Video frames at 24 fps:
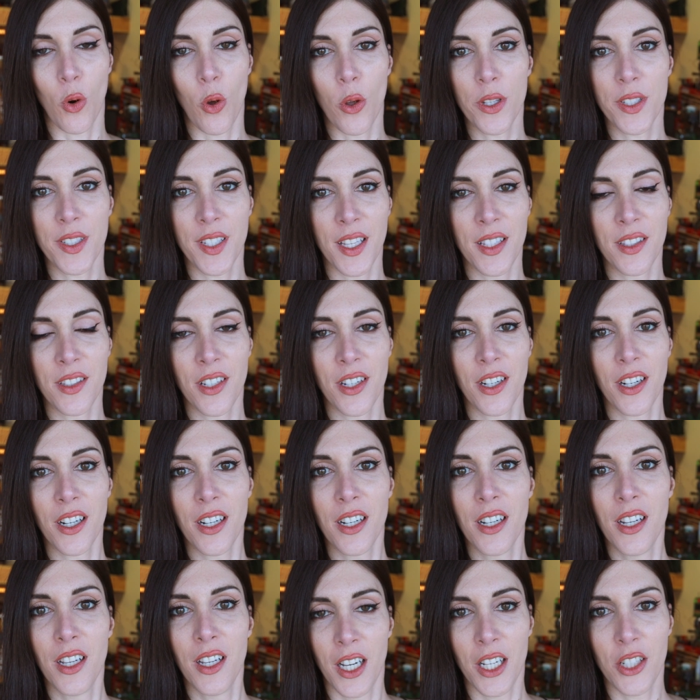roll
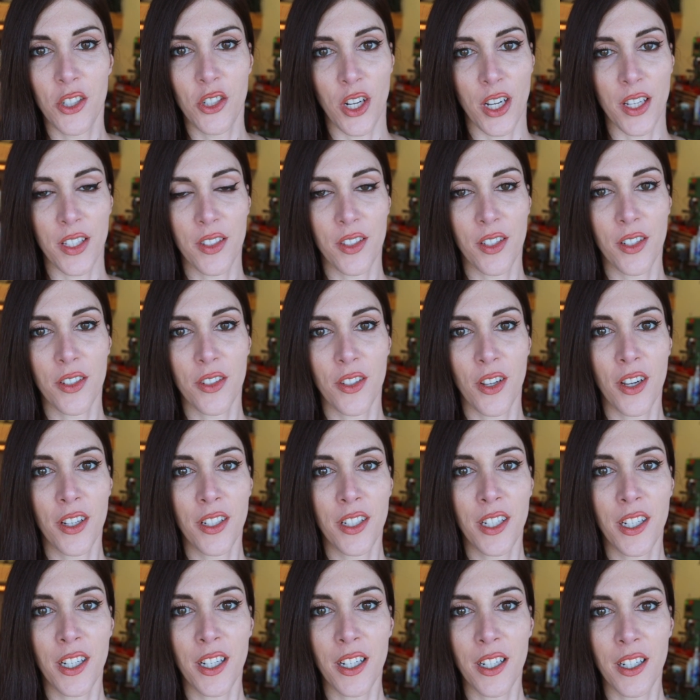center adjusters
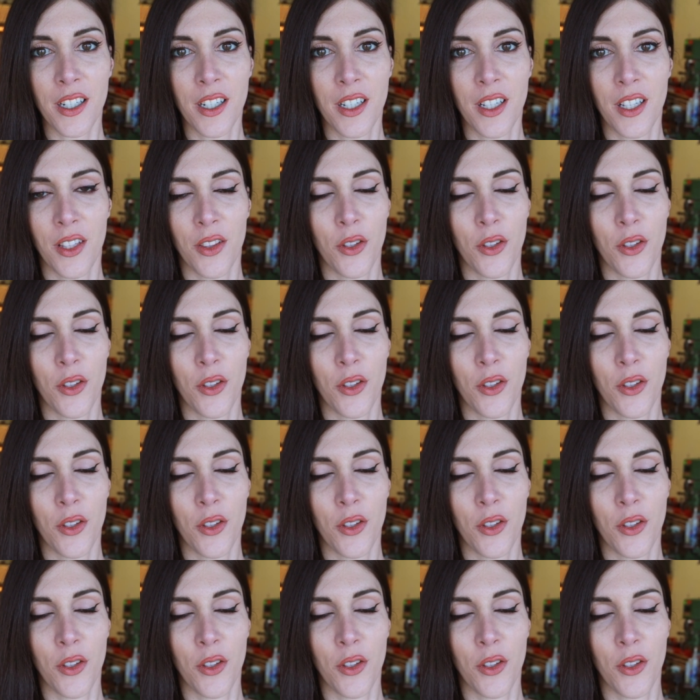on here,